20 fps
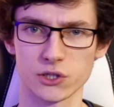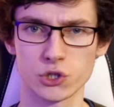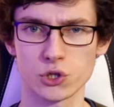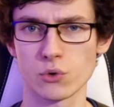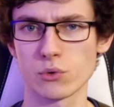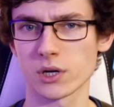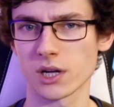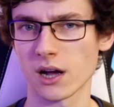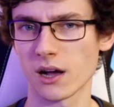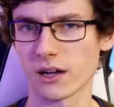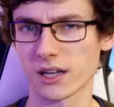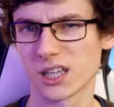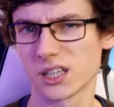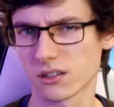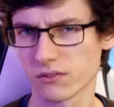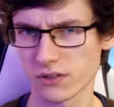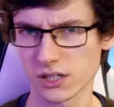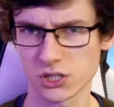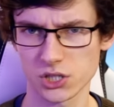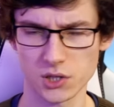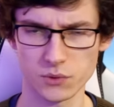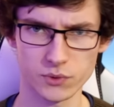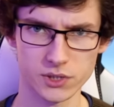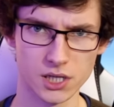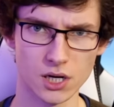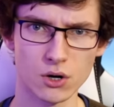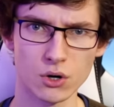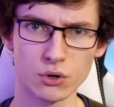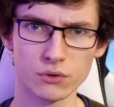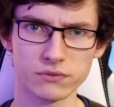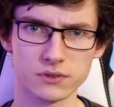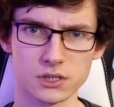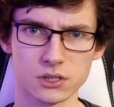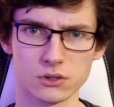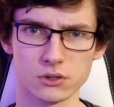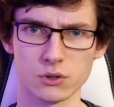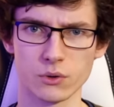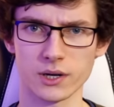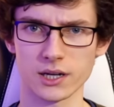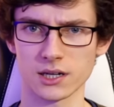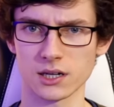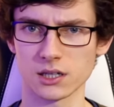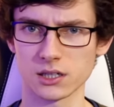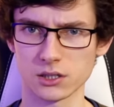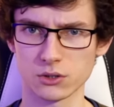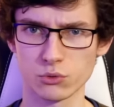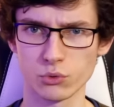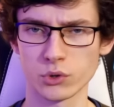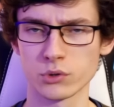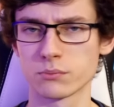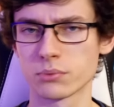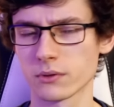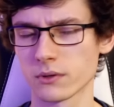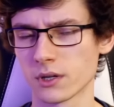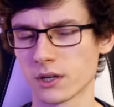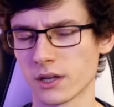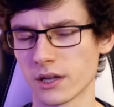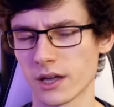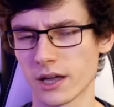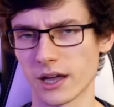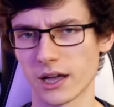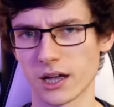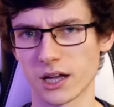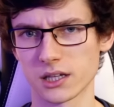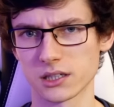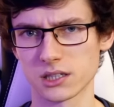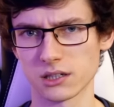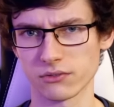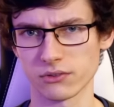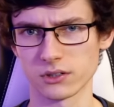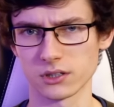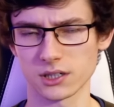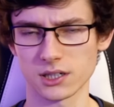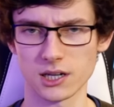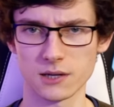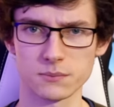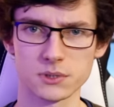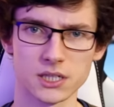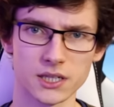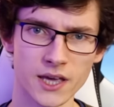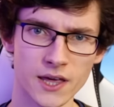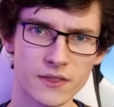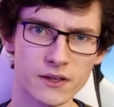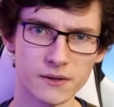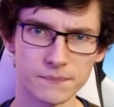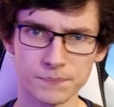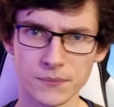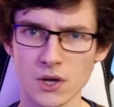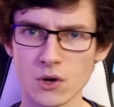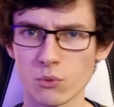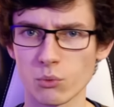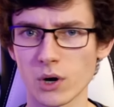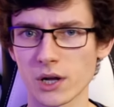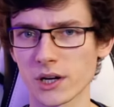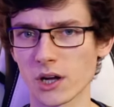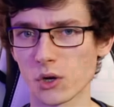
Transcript: shortcut in DaVinci Resolve to quickly group uh, different clips together. One